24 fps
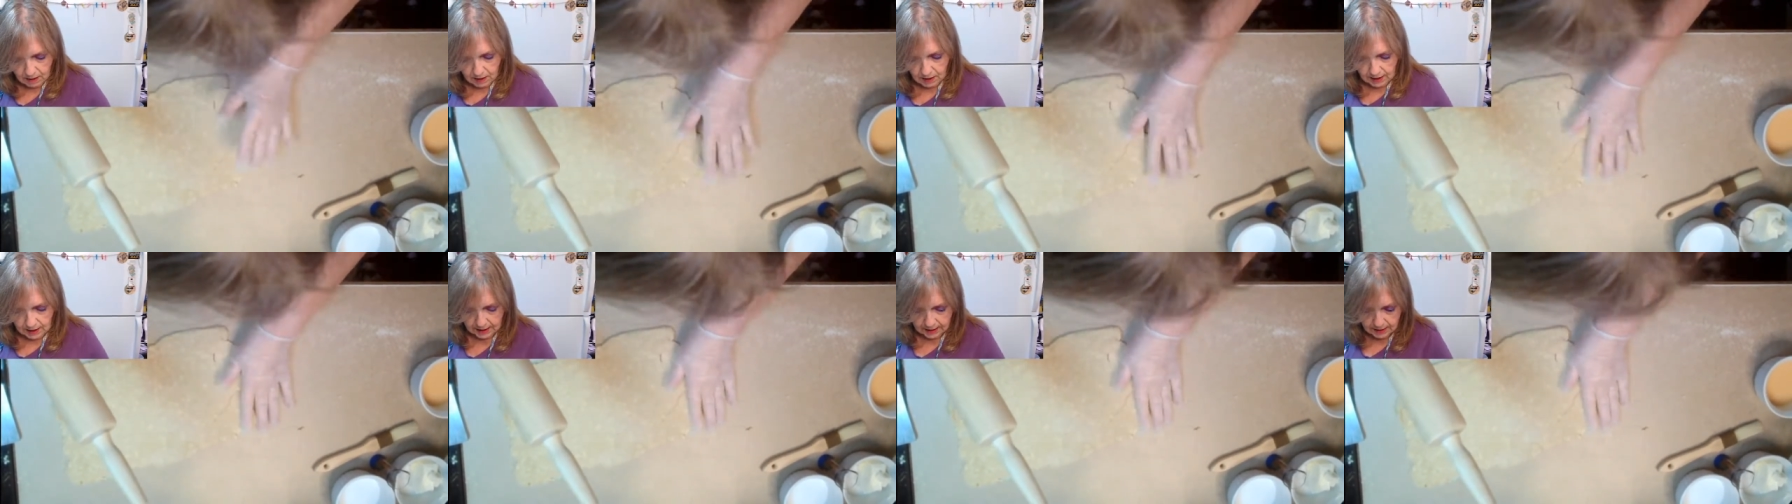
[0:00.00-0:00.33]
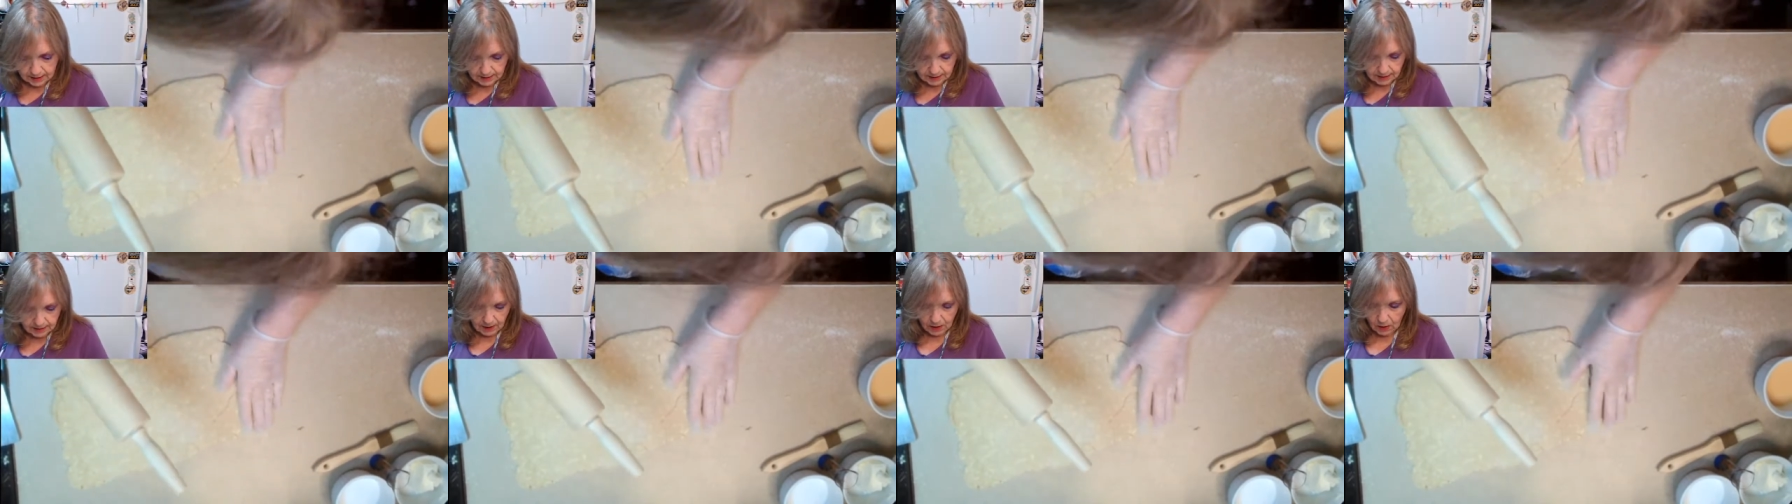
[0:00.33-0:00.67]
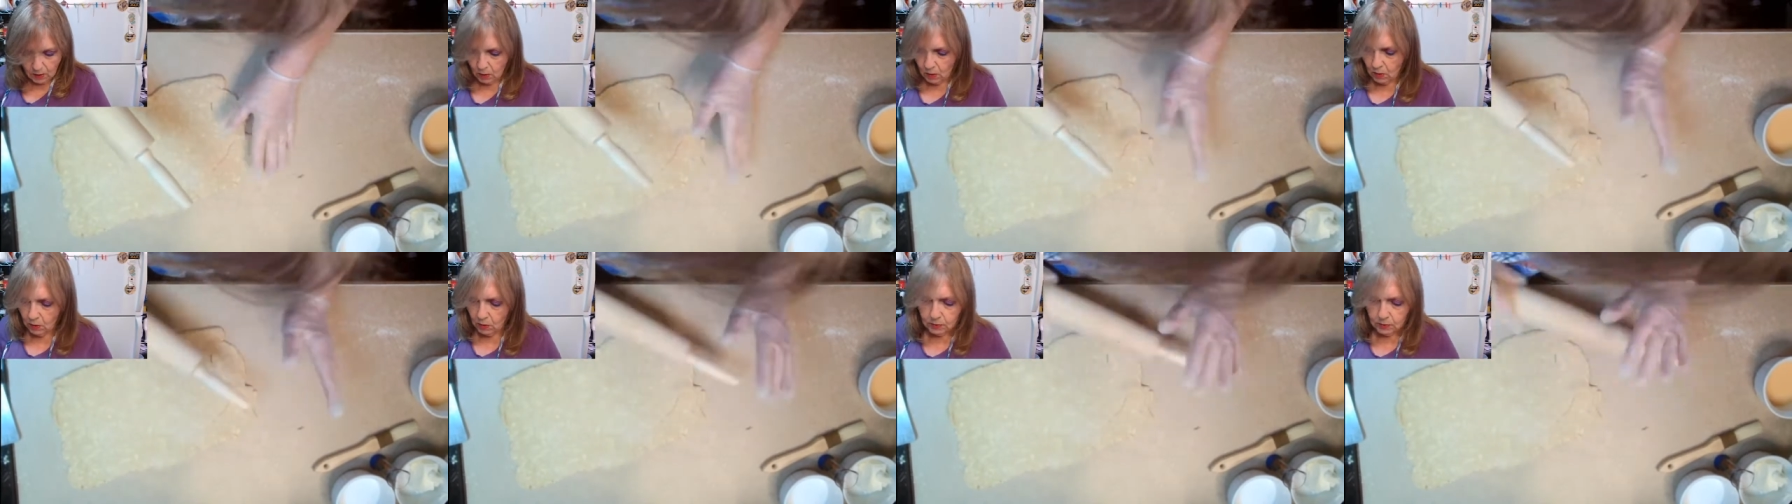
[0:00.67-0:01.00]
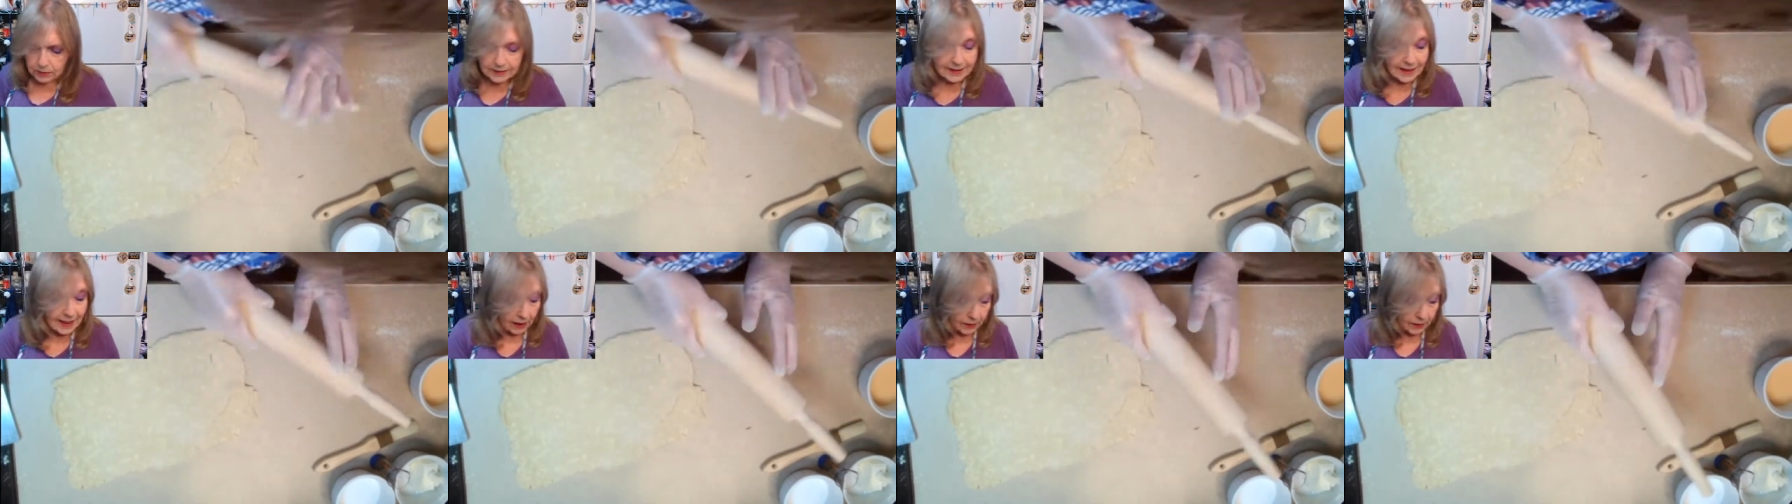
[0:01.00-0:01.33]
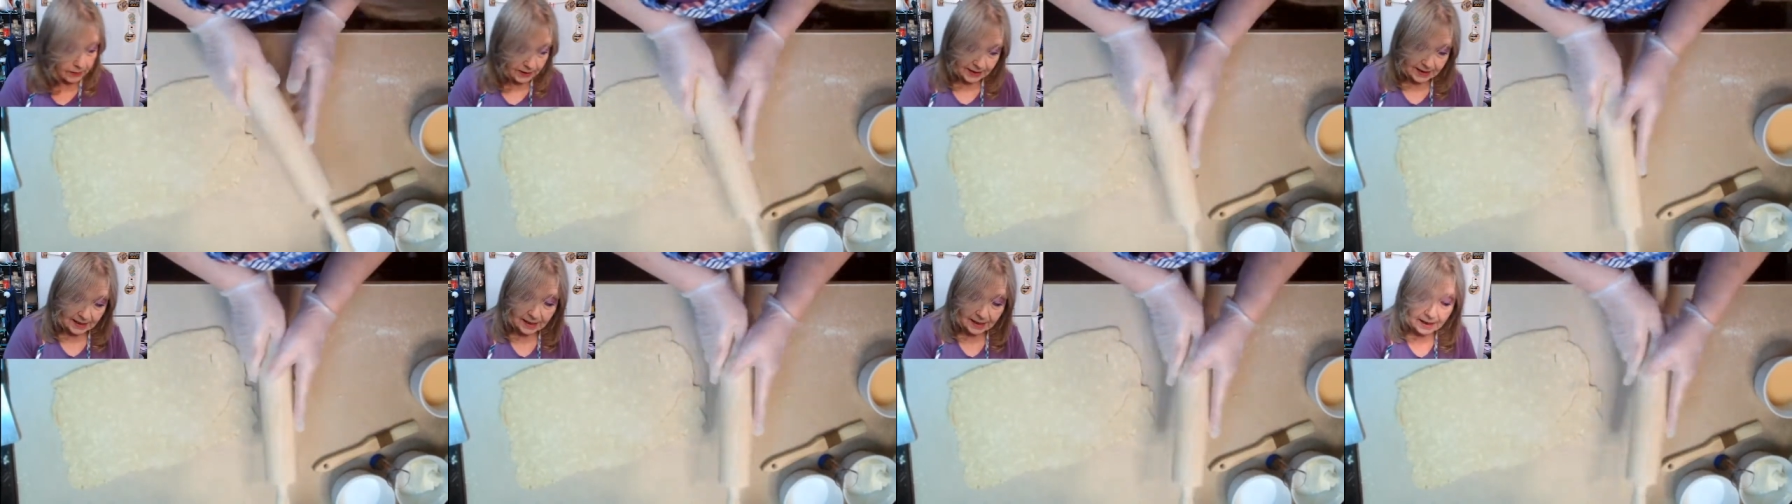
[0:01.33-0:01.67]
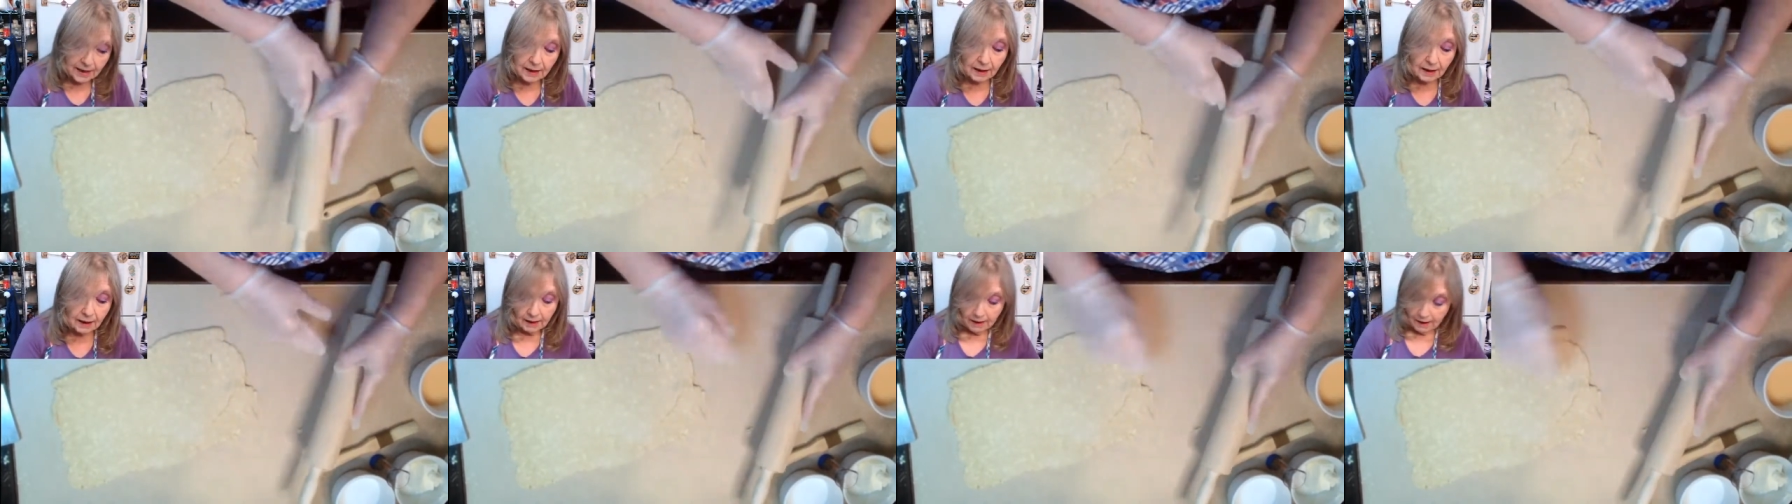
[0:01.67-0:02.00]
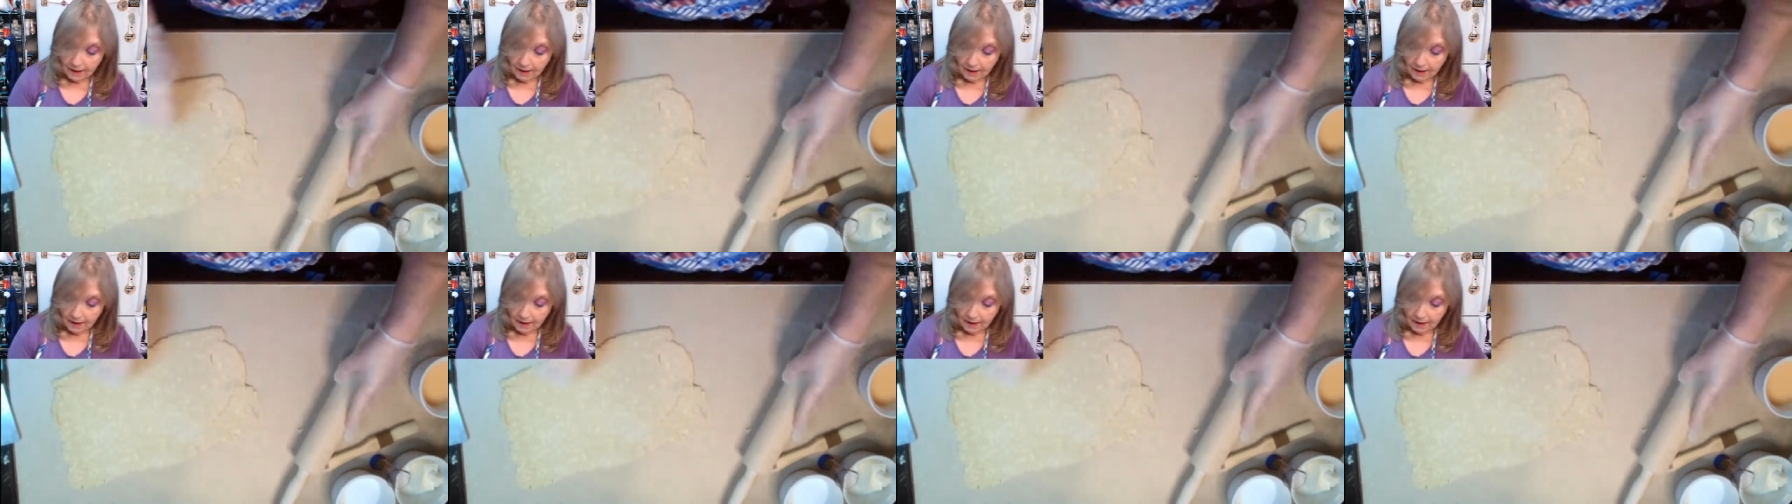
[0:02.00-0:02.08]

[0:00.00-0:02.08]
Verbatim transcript: ah, oh now see